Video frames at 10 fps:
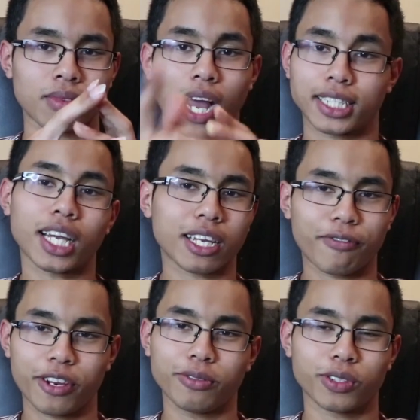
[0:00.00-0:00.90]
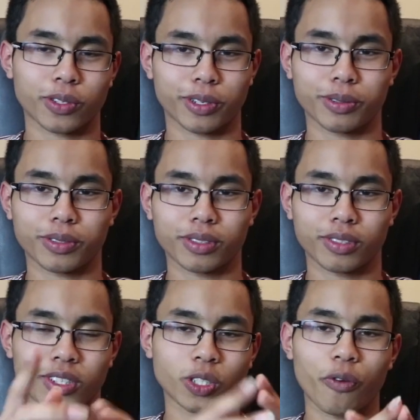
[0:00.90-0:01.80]
I suck at video tutorials,
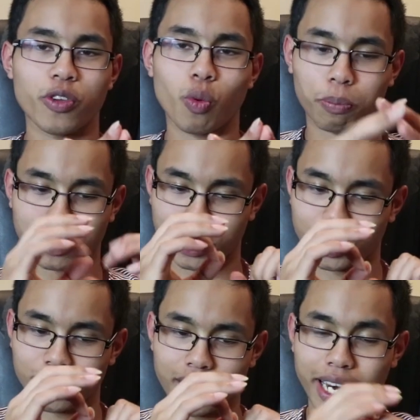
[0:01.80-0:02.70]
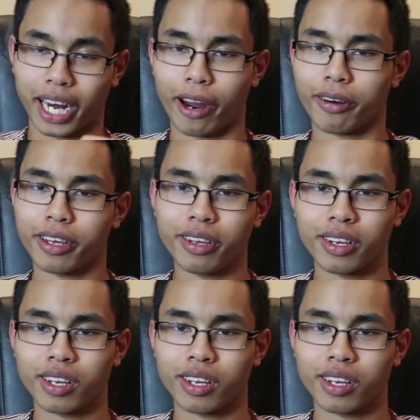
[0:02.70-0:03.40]
so if you want precision and clarity